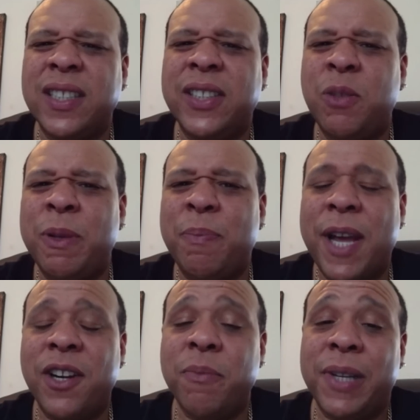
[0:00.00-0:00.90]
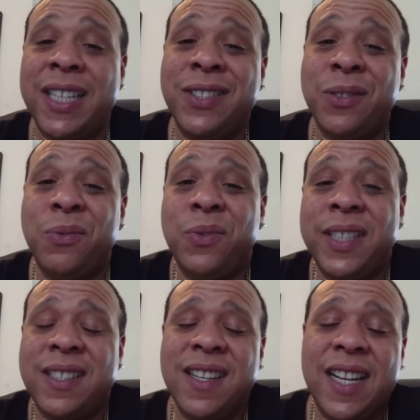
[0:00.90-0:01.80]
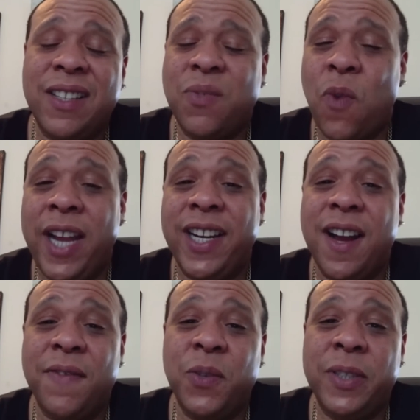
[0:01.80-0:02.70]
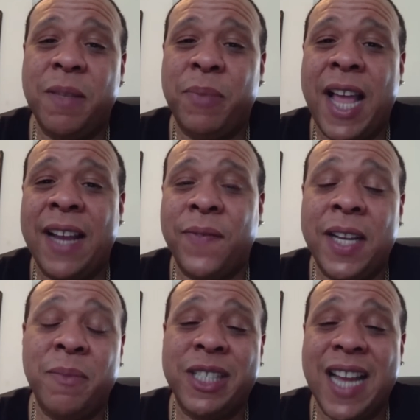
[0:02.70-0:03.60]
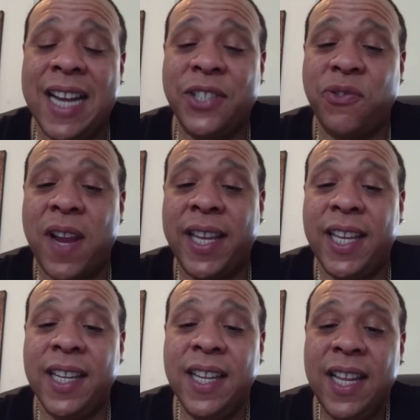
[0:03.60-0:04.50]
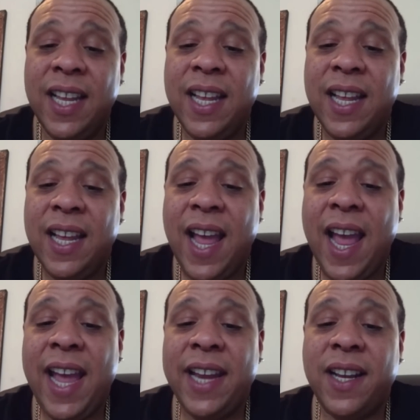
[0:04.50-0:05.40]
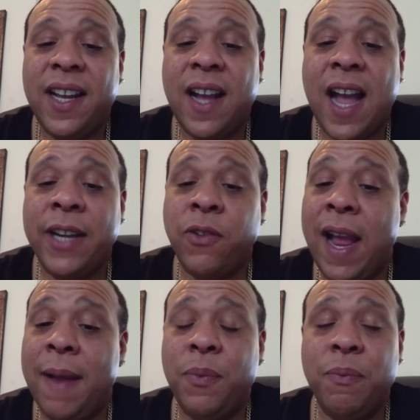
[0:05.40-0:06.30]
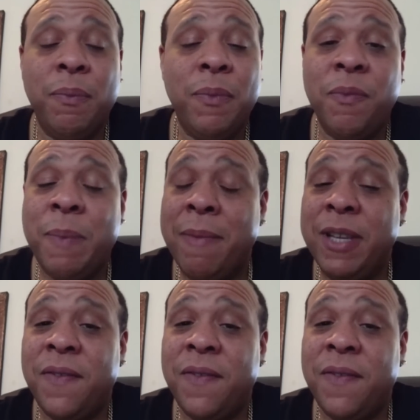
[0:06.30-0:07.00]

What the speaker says: a little bit better, but I do. It's white cover with the black venom. It's kind of striking. And I'd grab maybe the